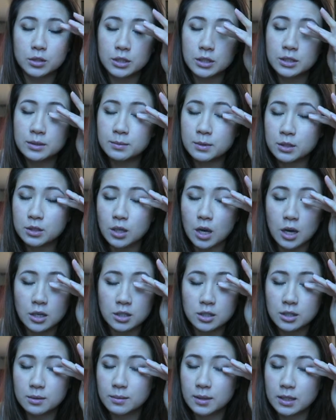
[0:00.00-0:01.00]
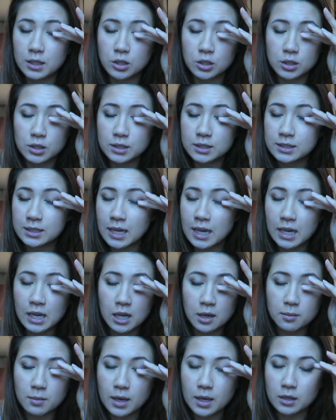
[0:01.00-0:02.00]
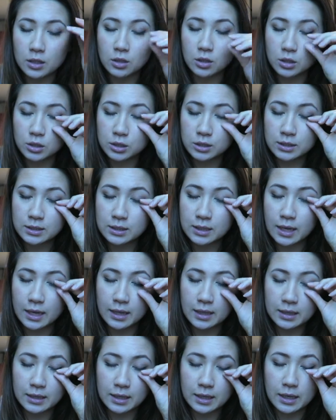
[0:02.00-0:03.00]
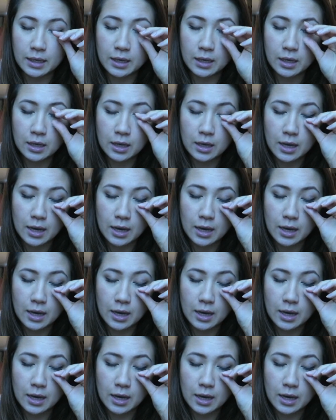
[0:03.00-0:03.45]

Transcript: just massage them, and you'll just take them and you'll just lightly